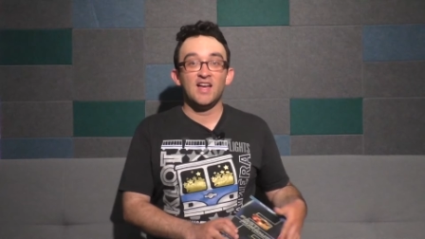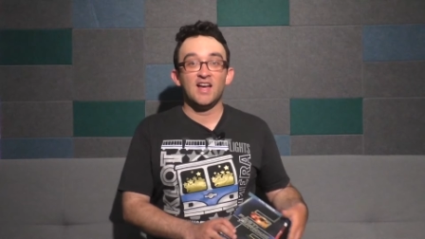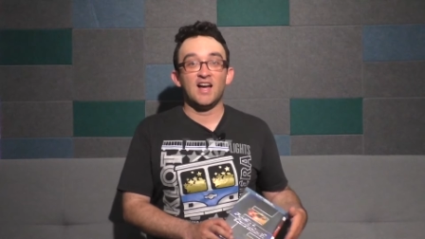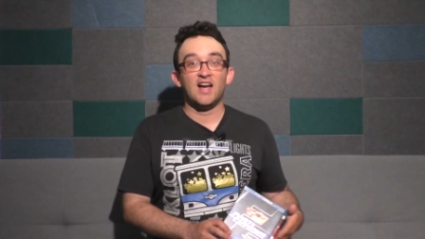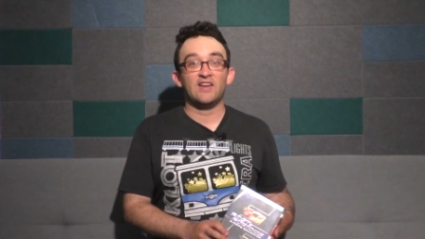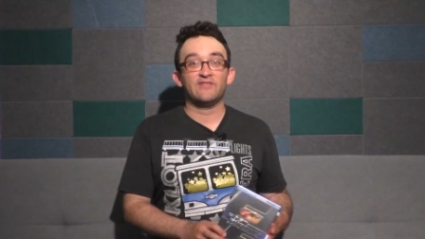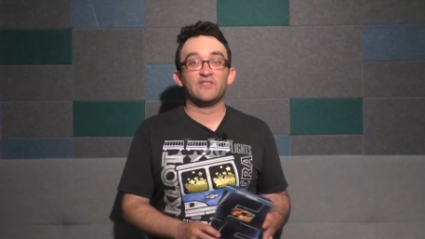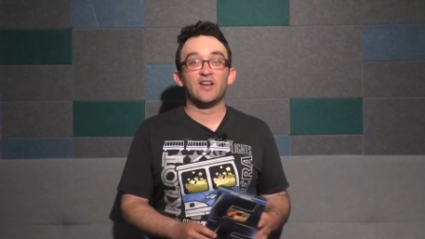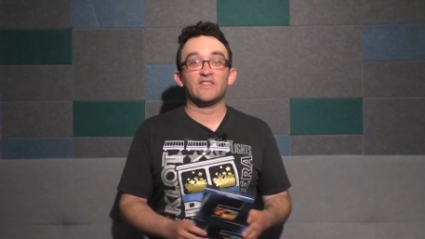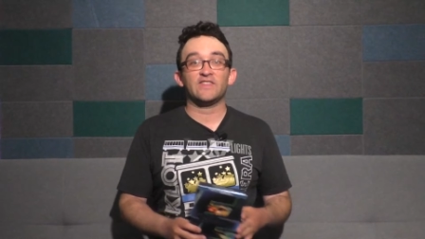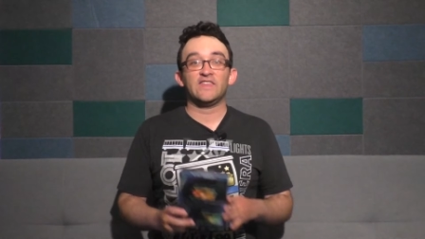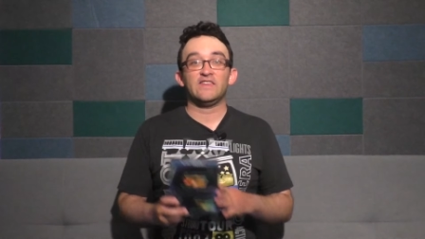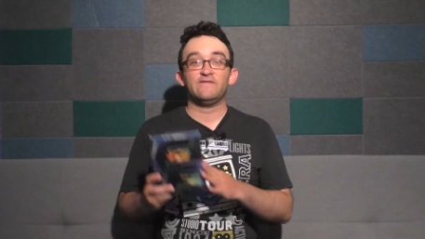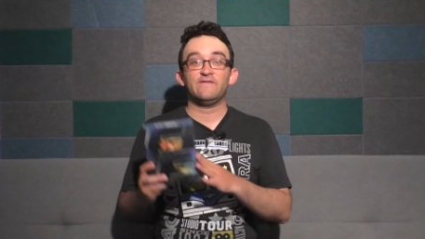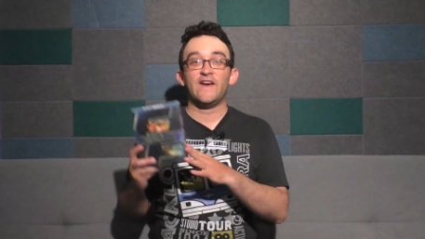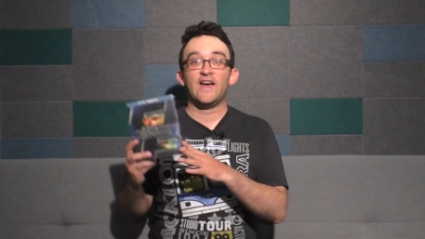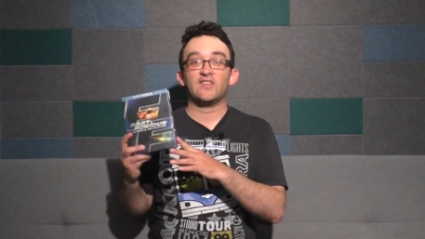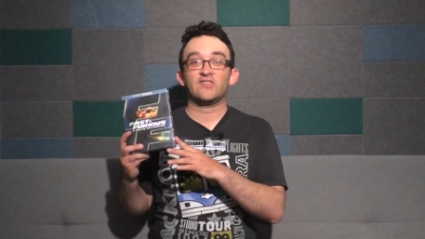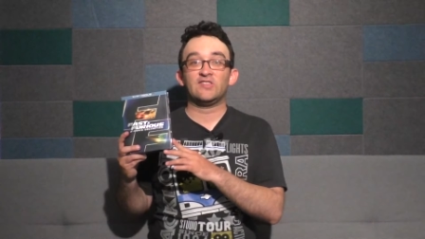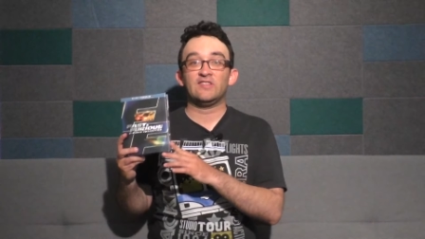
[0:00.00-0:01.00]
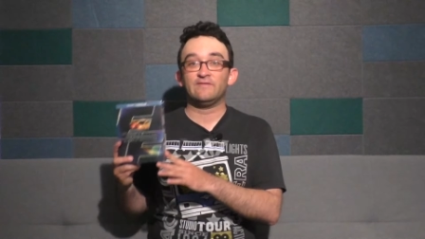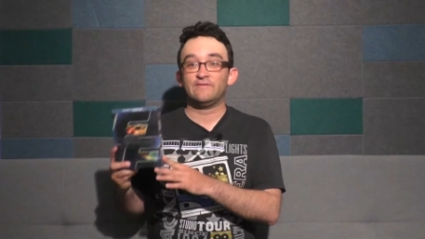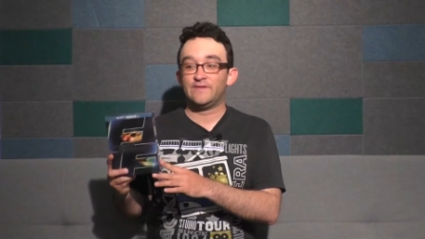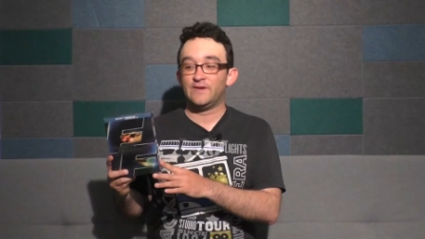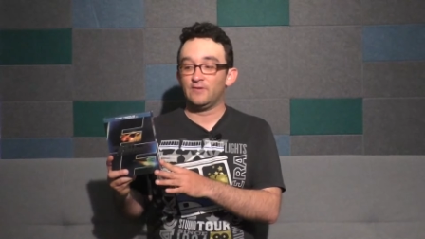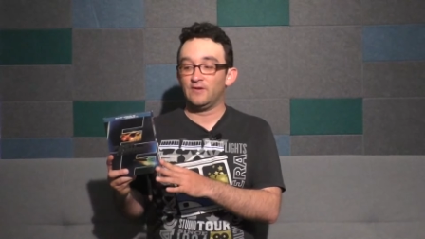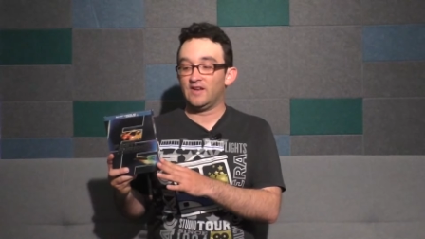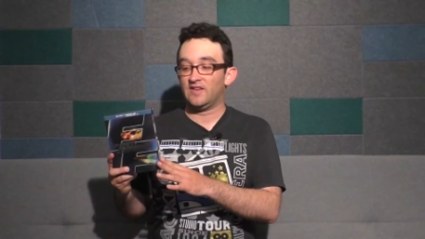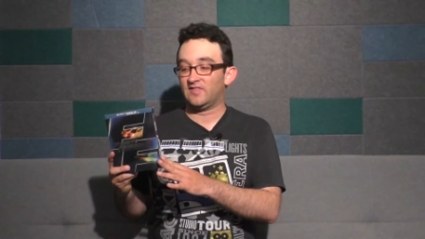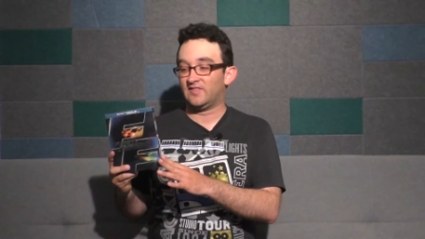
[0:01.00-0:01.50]
I've got the Fast and
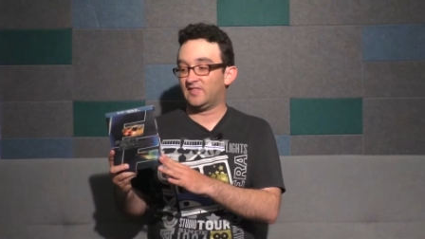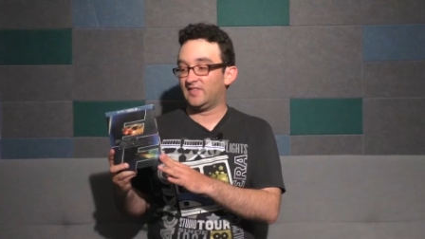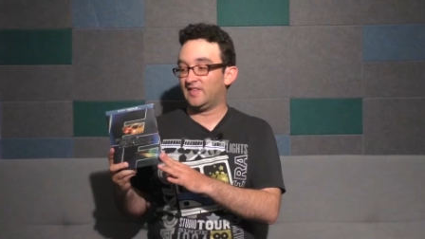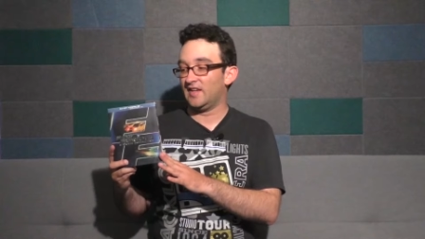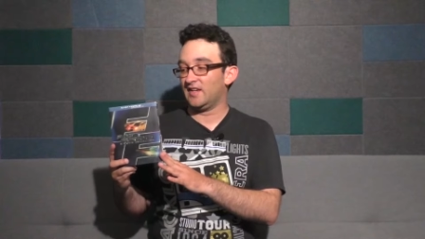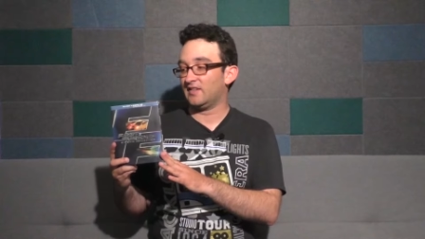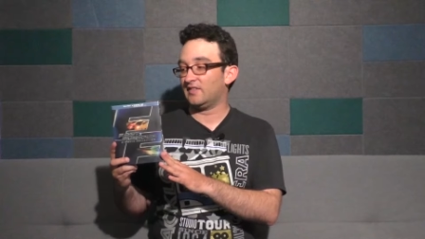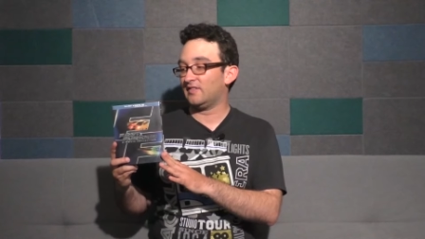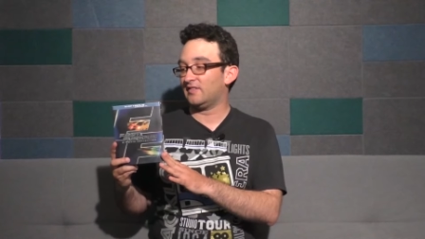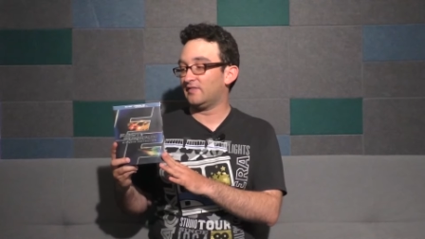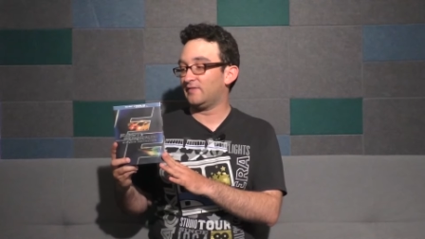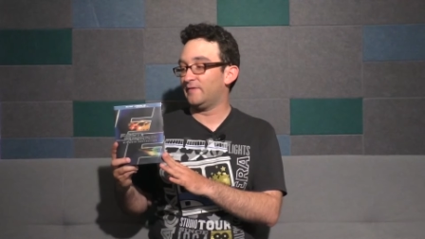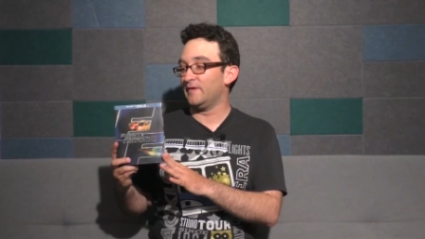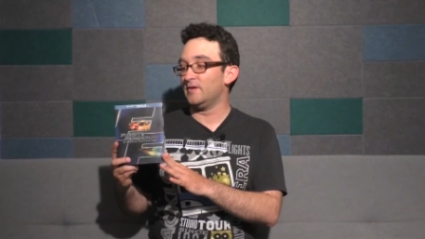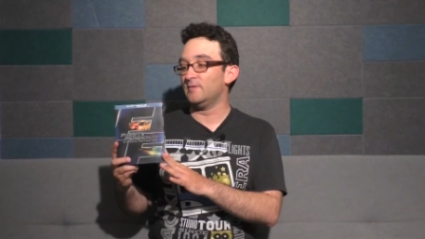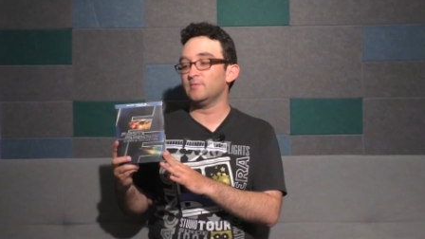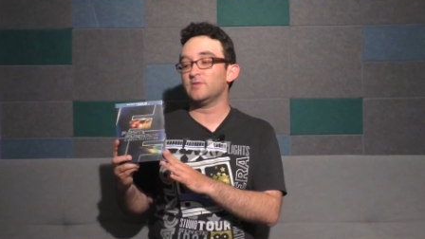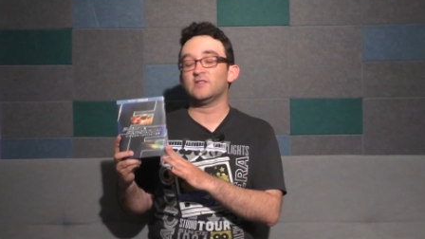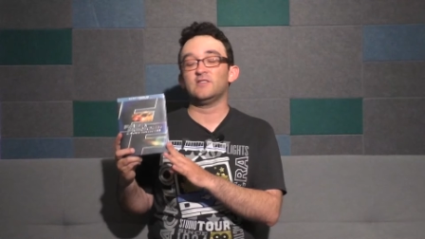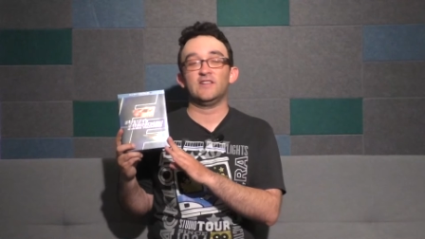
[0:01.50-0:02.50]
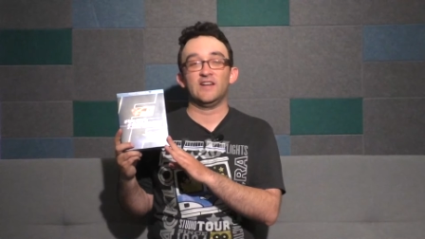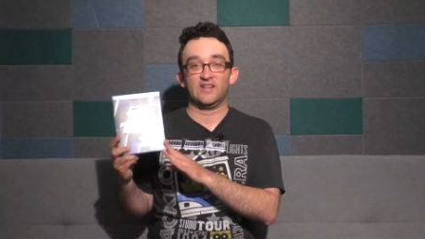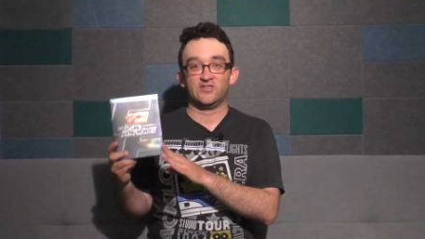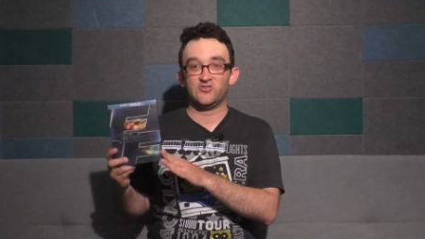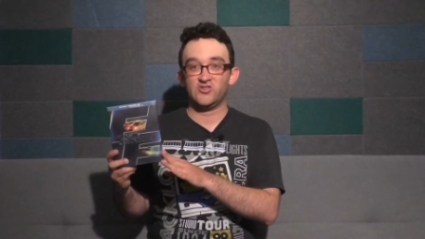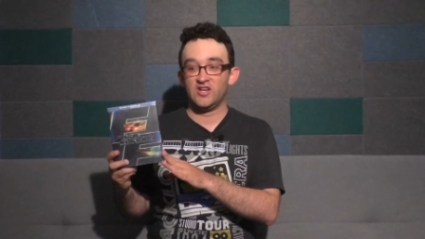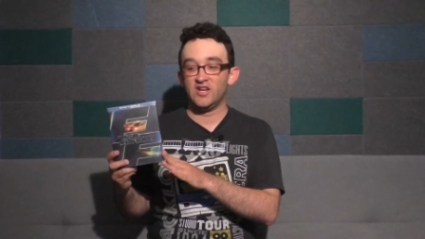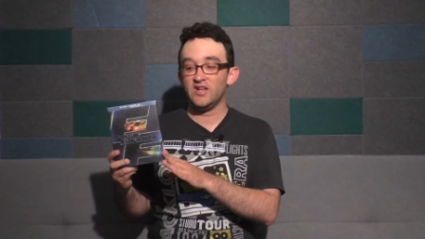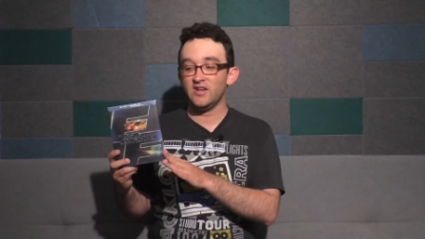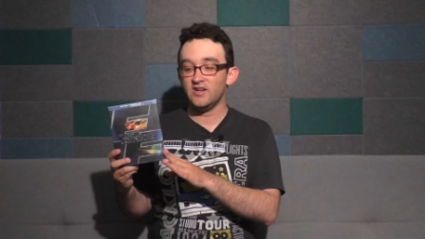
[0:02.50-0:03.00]
Furious six film
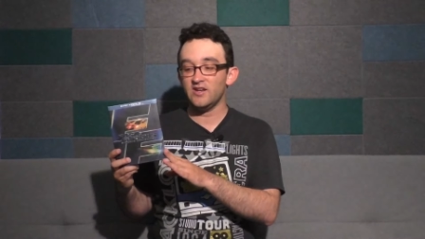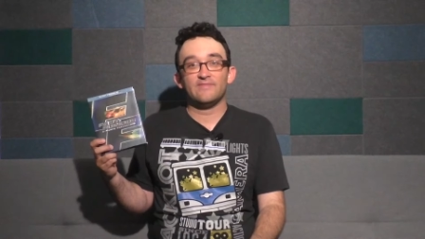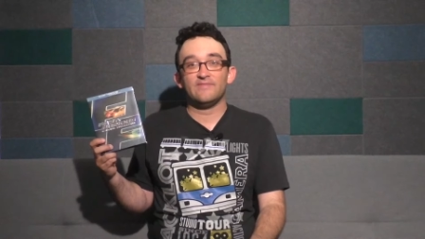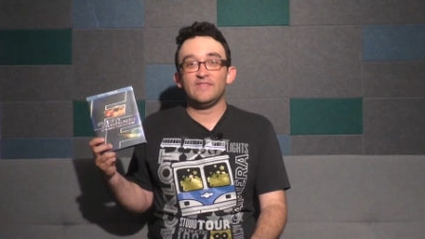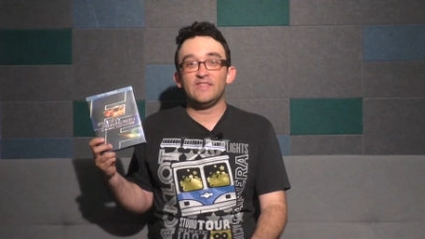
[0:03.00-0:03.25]
collection.